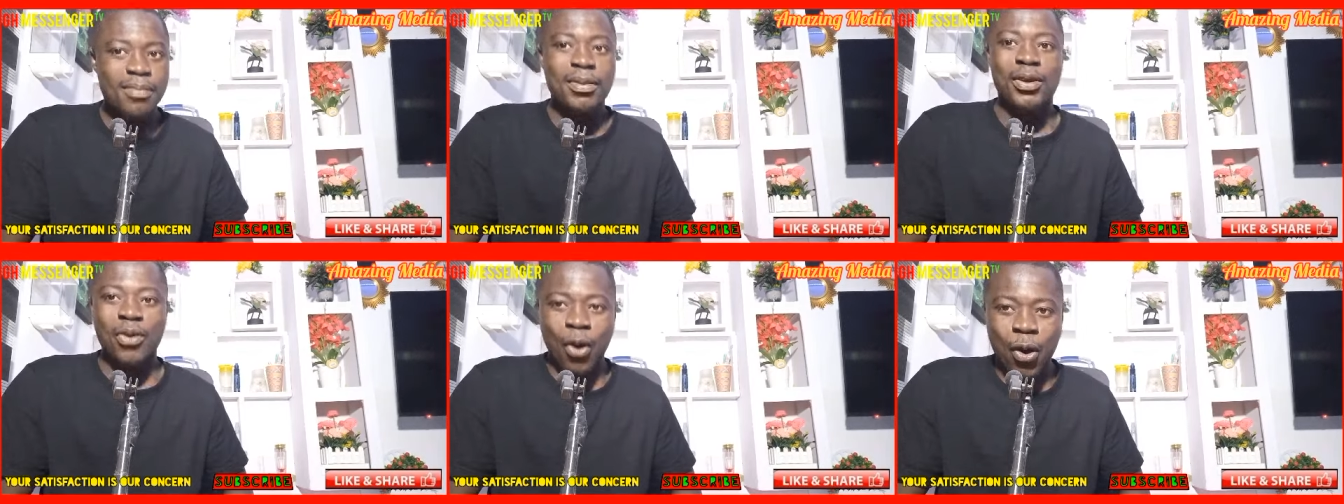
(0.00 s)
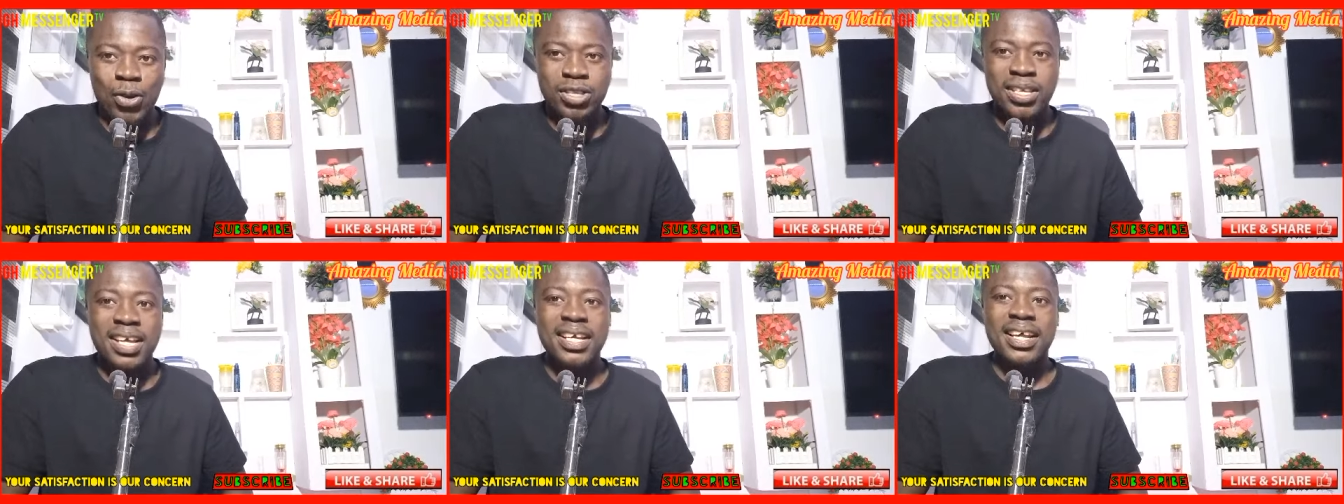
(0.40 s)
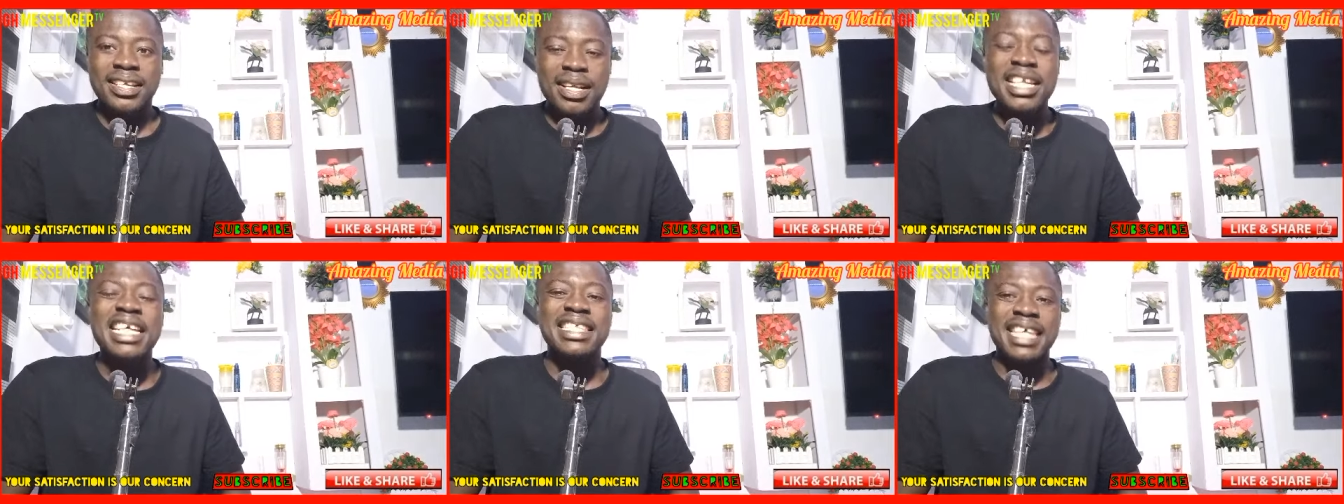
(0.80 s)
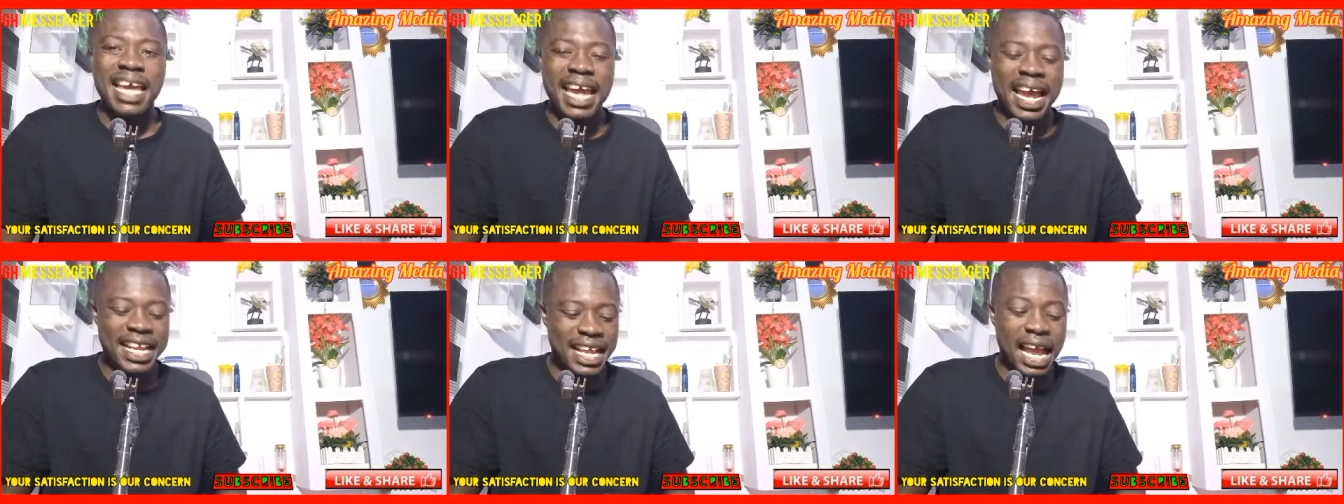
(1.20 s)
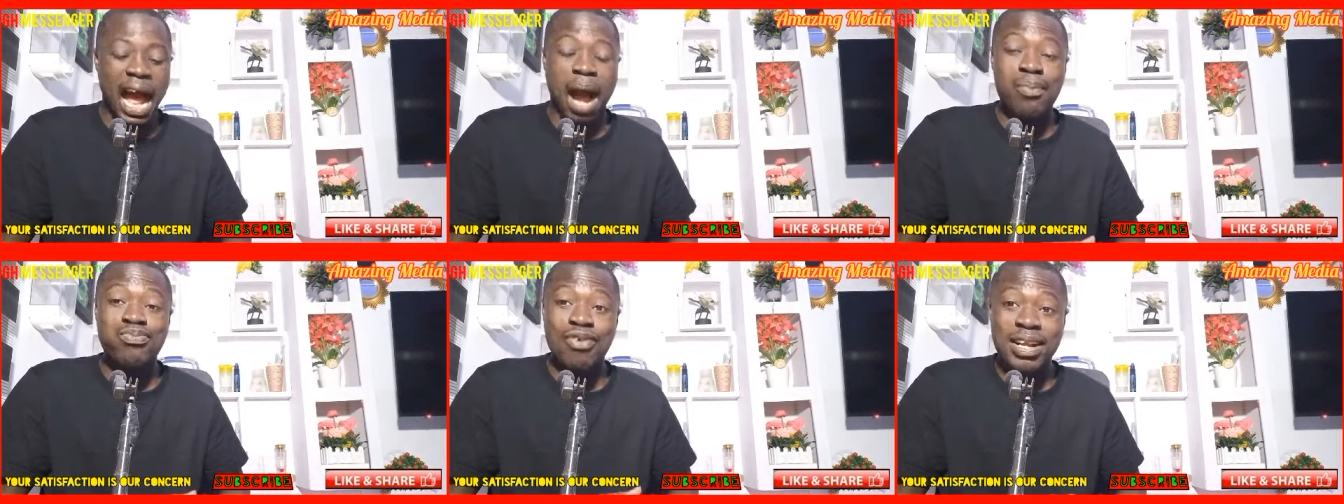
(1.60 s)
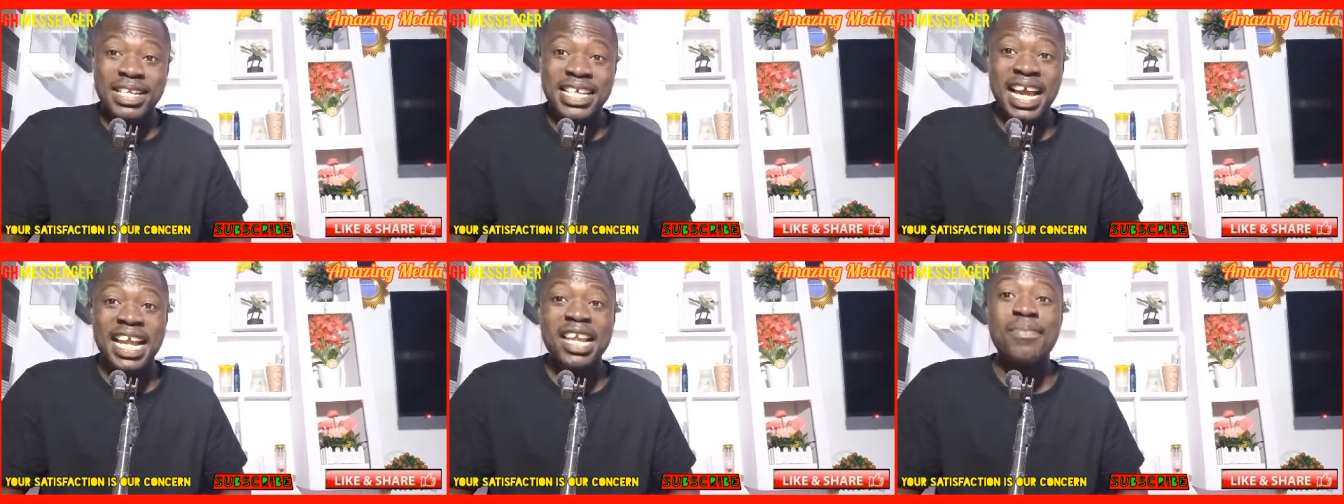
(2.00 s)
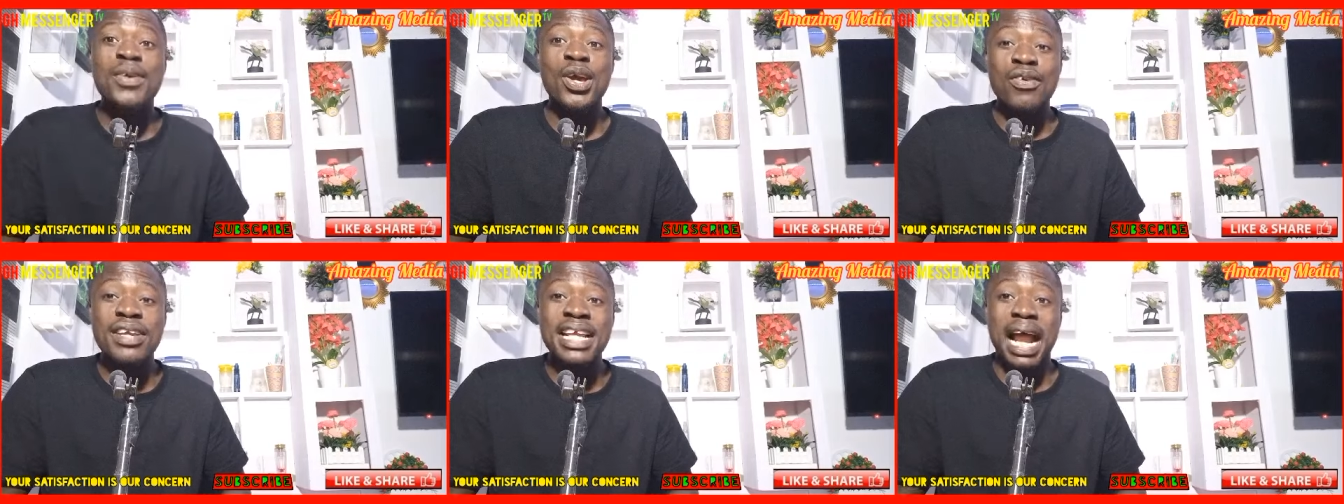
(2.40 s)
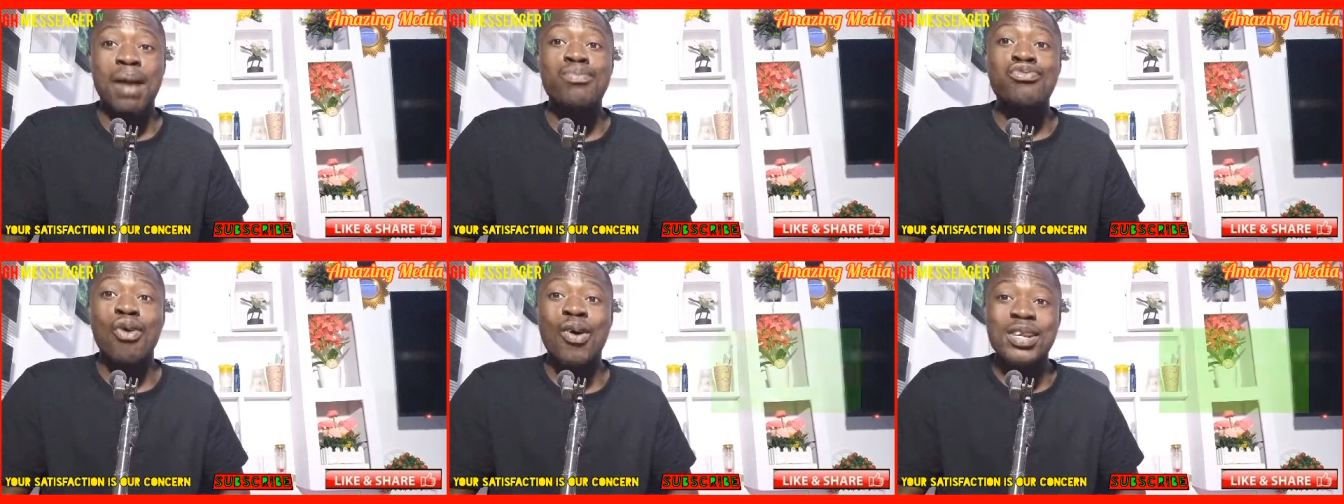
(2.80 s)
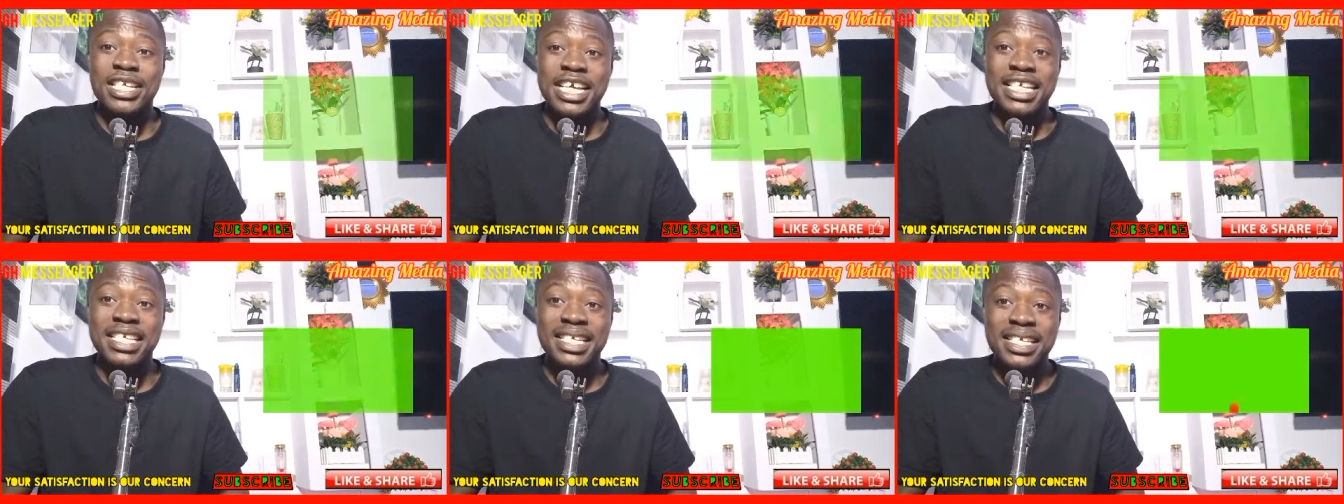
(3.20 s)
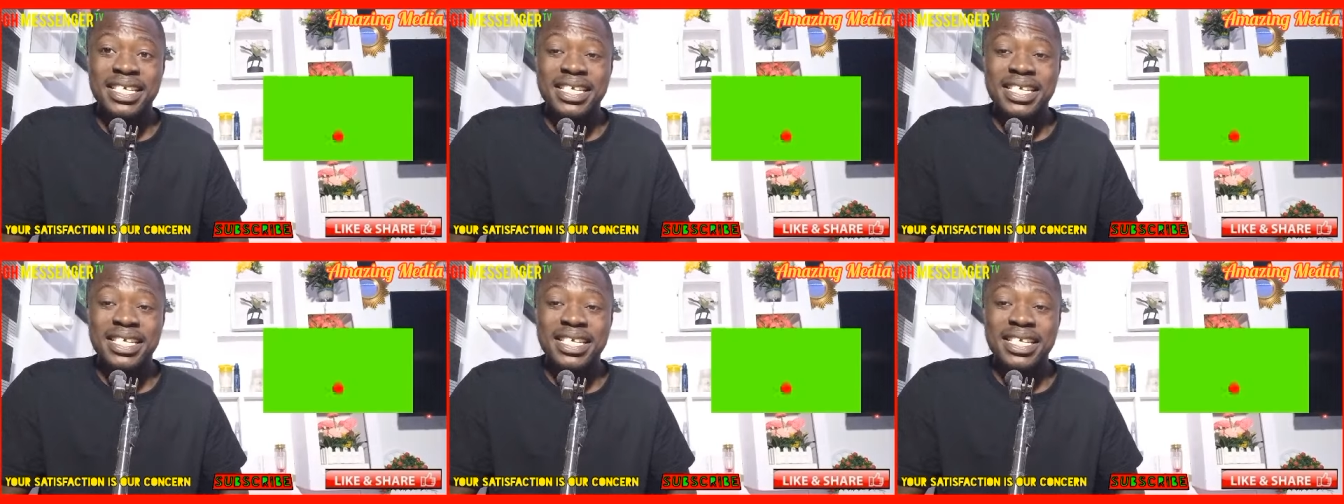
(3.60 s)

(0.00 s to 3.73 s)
because they say, a year abroading and immune in abroading.